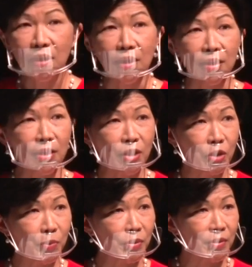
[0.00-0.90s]
in
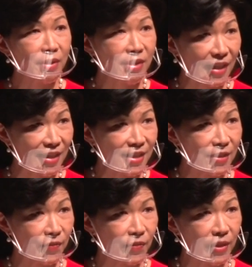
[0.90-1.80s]
global
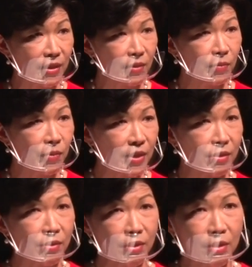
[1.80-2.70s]
scientific
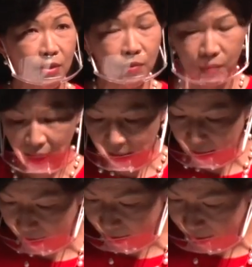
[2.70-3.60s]
research
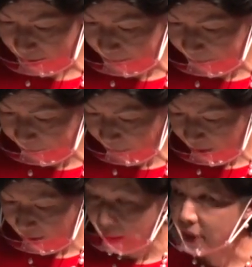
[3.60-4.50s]
rankings.
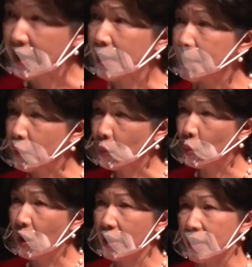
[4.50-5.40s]
Number
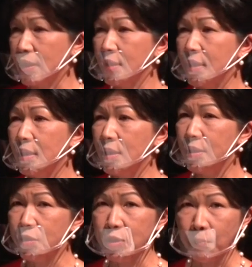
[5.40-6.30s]
one
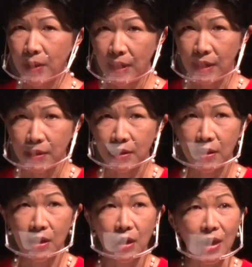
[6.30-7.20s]
in Japan
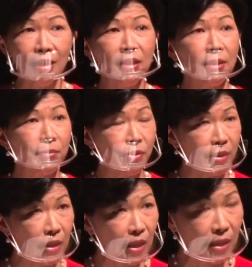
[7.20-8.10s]
and number
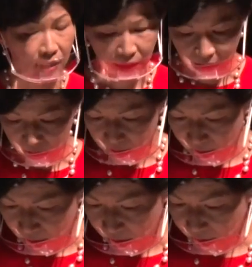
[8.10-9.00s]
nine
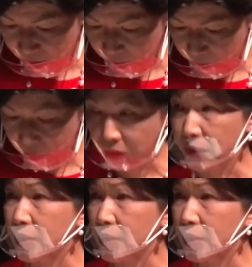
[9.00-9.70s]
in the world